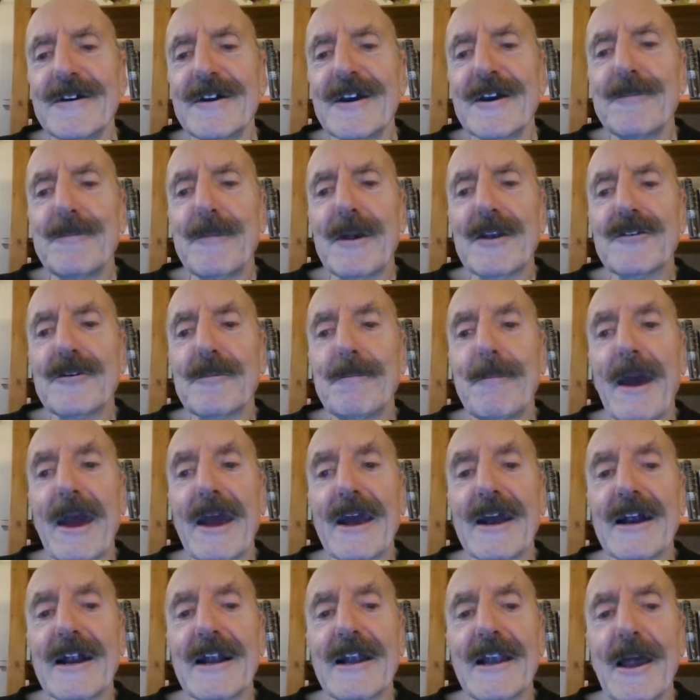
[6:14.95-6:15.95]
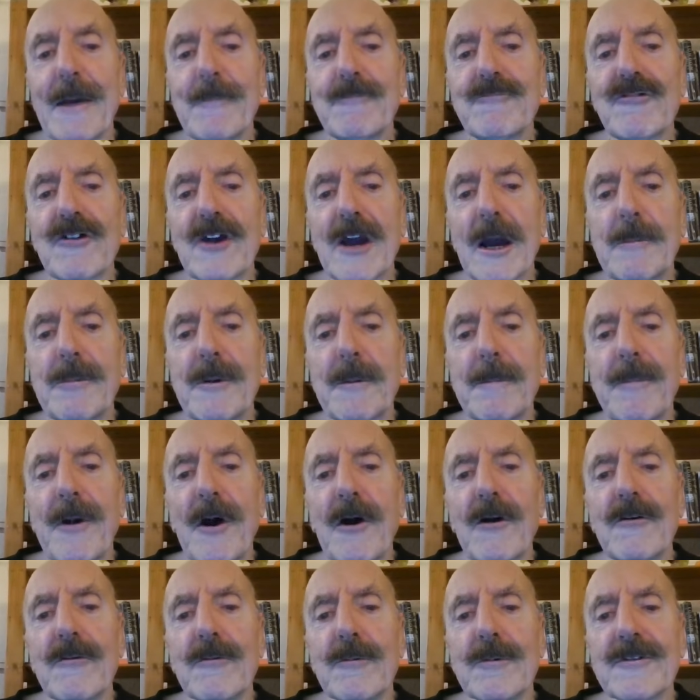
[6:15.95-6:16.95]
it meant a man clambering up a
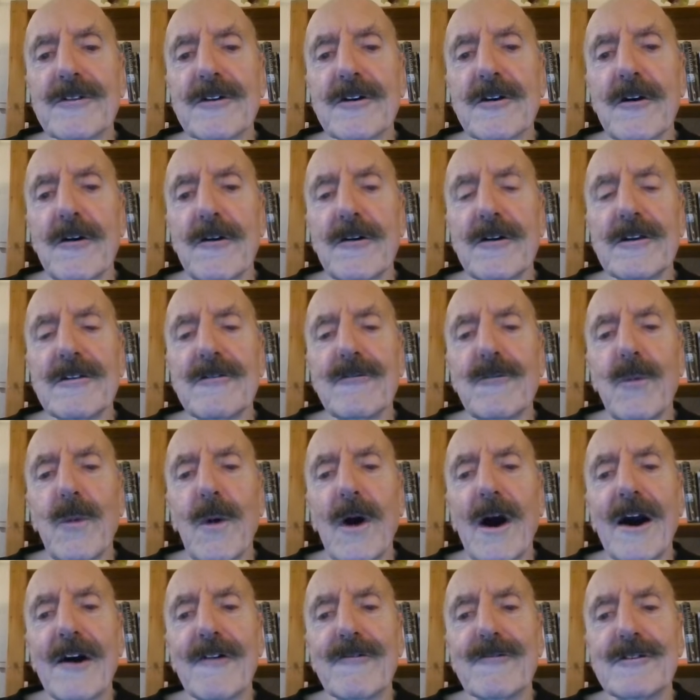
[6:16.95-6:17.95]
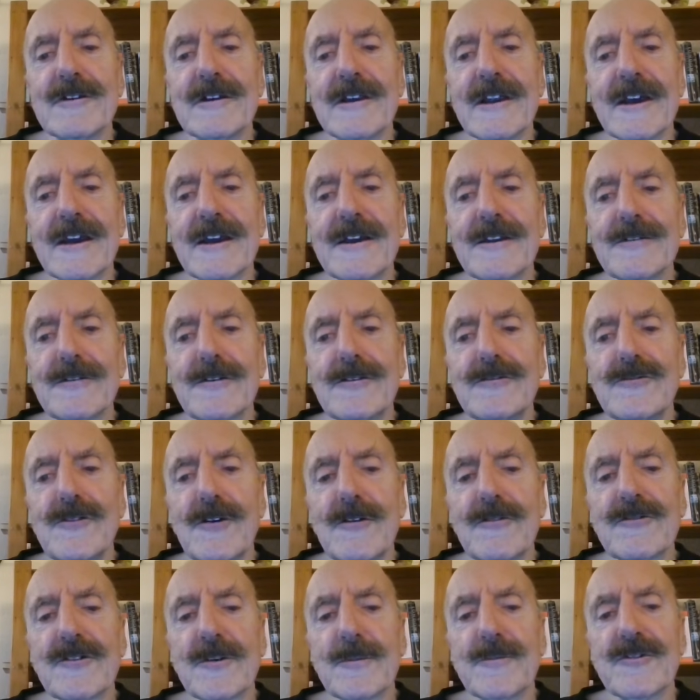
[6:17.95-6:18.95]
pole with a coil of wire and linking the
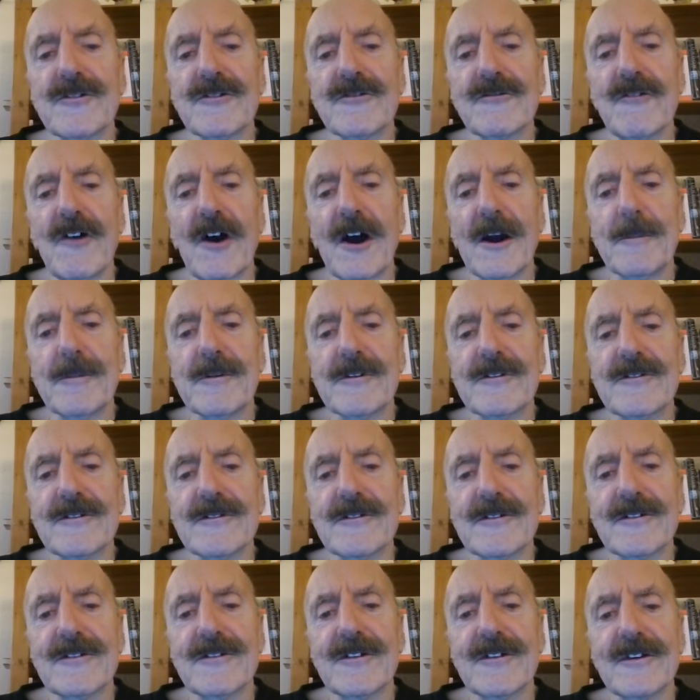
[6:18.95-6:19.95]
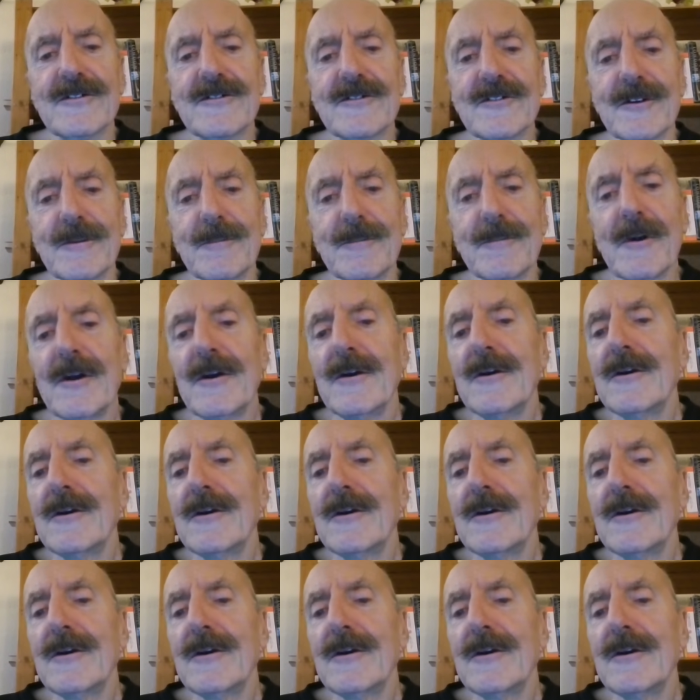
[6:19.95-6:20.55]
new subscriber to the system